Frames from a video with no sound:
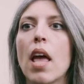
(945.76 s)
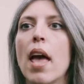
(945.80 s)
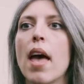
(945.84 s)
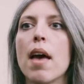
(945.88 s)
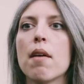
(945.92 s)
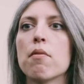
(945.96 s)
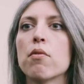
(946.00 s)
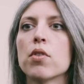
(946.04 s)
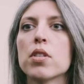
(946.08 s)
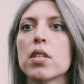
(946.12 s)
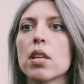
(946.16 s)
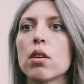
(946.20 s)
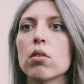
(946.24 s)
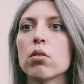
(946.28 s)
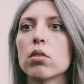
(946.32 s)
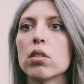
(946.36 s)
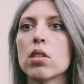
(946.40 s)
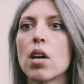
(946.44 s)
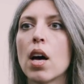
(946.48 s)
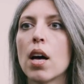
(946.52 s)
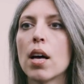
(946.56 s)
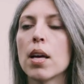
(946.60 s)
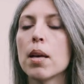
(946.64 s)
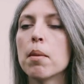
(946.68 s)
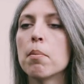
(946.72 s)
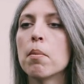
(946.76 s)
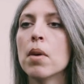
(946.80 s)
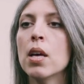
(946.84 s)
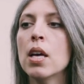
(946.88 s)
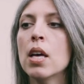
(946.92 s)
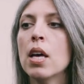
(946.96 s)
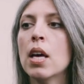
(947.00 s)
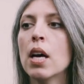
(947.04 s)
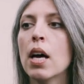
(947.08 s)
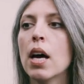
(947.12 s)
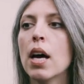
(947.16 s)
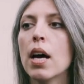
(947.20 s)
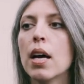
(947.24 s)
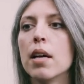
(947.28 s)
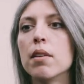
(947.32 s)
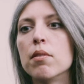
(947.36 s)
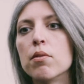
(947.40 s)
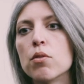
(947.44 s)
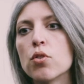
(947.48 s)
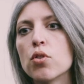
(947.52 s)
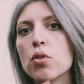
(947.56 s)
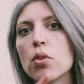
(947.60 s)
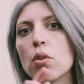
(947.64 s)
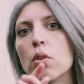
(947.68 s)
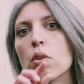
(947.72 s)
every single time
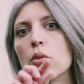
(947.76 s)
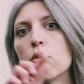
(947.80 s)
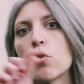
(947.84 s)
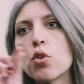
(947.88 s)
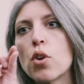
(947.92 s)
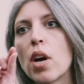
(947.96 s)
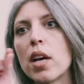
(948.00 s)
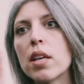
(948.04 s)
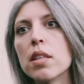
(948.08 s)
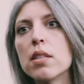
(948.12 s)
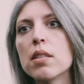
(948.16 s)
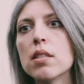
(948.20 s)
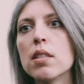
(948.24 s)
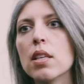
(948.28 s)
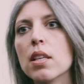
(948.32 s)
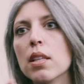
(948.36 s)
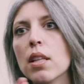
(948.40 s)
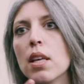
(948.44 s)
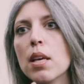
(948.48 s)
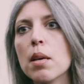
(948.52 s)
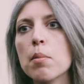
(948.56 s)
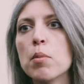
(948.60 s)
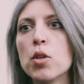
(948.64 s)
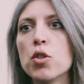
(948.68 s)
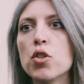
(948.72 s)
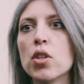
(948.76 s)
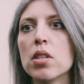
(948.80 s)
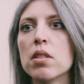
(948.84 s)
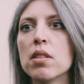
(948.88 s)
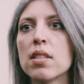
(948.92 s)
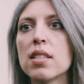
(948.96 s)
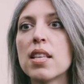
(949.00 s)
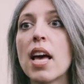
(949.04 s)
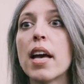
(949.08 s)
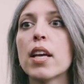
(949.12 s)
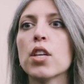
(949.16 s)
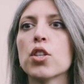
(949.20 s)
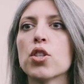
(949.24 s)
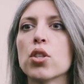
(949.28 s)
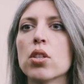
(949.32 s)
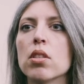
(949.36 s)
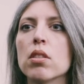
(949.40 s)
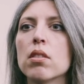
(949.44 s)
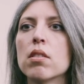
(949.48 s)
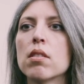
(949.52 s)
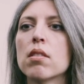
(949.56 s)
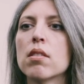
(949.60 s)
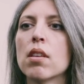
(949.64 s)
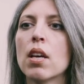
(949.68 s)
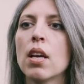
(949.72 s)
and try and see the imaging
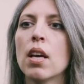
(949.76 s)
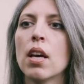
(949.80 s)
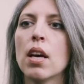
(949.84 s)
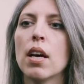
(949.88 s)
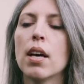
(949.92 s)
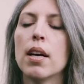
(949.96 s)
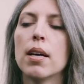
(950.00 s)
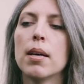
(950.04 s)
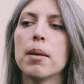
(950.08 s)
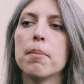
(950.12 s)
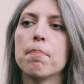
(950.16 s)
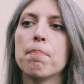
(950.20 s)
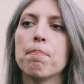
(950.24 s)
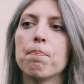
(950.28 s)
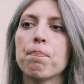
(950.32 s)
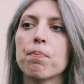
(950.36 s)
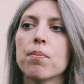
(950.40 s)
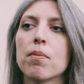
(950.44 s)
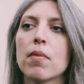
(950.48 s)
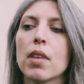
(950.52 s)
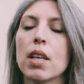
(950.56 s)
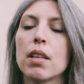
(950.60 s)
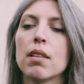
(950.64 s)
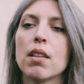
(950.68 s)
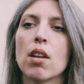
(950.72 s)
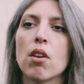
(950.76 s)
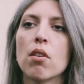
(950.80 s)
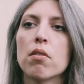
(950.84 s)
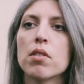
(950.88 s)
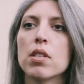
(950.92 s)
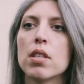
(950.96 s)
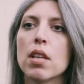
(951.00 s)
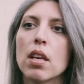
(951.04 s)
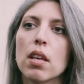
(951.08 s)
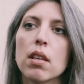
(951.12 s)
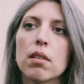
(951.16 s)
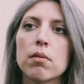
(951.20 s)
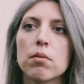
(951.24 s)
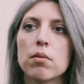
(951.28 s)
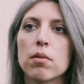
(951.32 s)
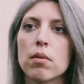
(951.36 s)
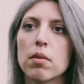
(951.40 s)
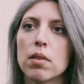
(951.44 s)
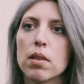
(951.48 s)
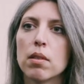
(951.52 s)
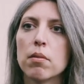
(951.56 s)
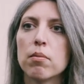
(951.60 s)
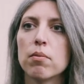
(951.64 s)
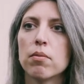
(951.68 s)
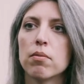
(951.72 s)
sections, then obviously
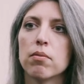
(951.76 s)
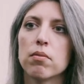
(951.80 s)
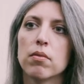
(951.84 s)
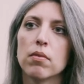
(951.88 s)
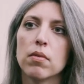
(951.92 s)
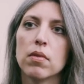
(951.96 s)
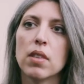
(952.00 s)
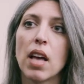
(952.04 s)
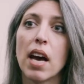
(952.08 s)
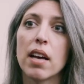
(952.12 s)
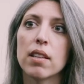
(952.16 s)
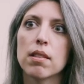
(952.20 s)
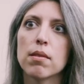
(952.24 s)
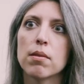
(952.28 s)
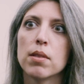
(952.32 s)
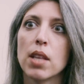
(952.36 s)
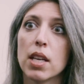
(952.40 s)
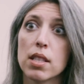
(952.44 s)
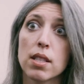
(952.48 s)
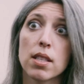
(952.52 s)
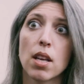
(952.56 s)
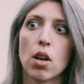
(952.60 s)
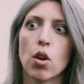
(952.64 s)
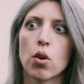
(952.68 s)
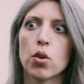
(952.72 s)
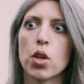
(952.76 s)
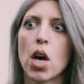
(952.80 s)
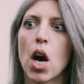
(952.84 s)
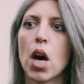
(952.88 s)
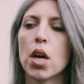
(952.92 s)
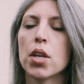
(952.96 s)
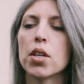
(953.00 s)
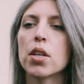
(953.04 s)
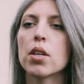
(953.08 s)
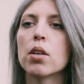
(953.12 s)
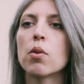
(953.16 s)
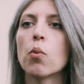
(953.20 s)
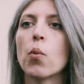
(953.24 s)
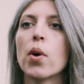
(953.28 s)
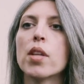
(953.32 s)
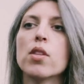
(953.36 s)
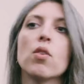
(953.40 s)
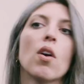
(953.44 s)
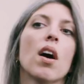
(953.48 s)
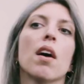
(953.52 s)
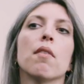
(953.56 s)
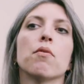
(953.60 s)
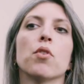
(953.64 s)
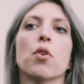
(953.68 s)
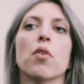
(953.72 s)
that's a lot harder. When you
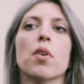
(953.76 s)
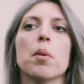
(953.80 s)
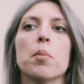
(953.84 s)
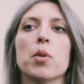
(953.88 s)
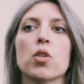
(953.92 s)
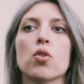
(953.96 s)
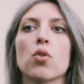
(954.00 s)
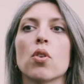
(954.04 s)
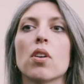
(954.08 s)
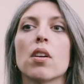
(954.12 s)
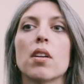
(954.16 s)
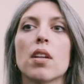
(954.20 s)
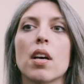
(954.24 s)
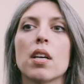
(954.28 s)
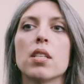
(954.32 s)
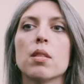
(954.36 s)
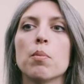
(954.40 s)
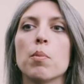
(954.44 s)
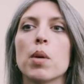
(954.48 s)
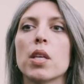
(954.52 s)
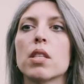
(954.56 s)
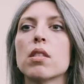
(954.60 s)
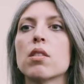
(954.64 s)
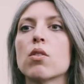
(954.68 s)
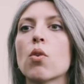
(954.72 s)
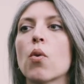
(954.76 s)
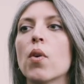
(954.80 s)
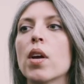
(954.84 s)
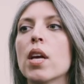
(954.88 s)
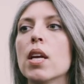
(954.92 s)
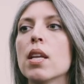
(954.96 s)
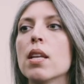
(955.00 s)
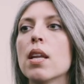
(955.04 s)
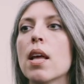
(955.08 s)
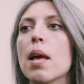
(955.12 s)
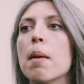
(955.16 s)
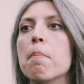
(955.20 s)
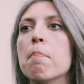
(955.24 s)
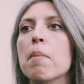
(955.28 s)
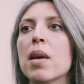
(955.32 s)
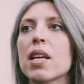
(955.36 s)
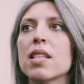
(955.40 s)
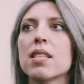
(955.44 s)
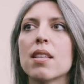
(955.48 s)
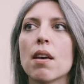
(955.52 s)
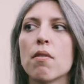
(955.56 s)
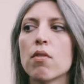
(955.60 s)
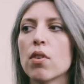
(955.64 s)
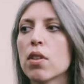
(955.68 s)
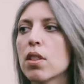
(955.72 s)
have your image on a nice big screen, it
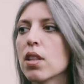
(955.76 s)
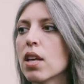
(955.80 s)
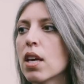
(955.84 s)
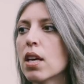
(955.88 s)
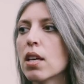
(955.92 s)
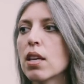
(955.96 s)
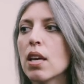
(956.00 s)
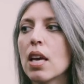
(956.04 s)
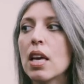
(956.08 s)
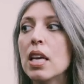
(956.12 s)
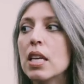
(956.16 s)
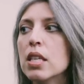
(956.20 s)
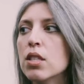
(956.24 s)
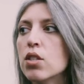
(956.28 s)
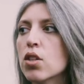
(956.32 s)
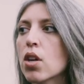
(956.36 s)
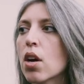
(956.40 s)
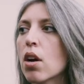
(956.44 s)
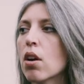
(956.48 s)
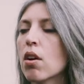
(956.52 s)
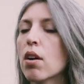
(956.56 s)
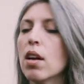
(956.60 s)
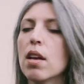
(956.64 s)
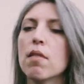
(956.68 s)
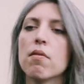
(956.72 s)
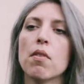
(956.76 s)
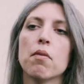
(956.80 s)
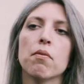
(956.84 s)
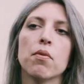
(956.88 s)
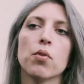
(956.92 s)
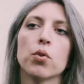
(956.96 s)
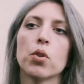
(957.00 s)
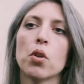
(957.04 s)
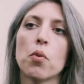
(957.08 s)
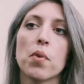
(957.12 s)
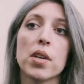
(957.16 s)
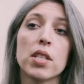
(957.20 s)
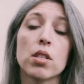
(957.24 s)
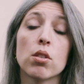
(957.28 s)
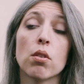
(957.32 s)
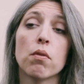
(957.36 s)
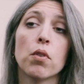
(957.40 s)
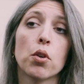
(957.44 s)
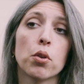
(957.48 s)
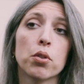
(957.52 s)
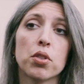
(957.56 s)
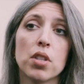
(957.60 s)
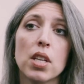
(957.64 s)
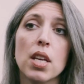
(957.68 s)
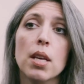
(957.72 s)
makes everything easier, even for the rest of
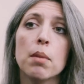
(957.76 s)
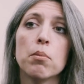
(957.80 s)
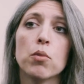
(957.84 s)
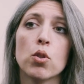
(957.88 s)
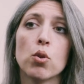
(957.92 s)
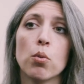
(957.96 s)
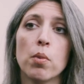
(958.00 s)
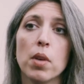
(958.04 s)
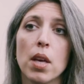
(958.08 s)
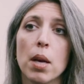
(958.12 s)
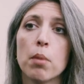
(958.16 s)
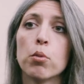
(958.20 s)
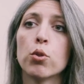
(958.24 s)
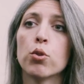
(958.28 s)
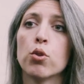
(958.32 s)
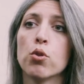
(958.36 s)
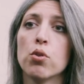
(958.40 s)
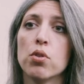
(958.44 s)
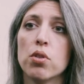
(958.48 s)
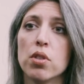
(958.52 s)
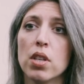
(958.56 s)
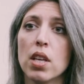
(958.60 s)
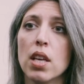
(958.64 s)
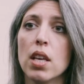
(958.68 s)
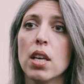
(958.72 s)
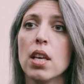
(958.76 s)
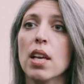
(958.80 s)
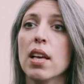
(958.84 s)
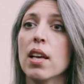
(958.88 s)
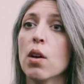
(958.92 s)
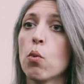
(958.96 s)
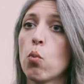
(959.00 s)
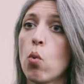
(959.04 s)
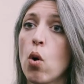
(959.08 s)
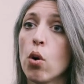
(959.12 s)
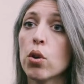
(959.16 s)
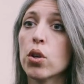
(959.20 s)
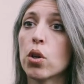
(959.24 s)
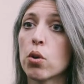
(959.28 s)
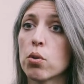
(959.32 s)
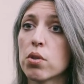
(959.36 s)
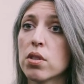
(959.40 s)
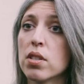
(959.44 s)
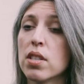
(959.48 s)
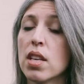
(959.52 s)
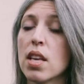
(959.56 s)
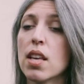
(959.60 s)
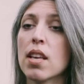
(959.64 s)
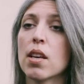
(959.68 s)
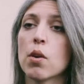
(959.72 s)
your team, to be able to see what you're
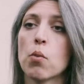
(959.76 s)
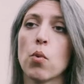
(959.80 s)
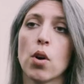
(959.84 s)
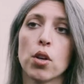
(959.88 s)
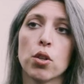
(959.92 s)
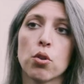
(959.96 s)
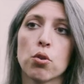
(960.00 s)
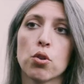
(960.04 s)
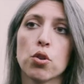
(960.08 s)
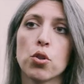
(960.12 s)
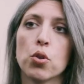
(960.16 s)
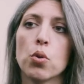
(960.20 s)
seeing, what you're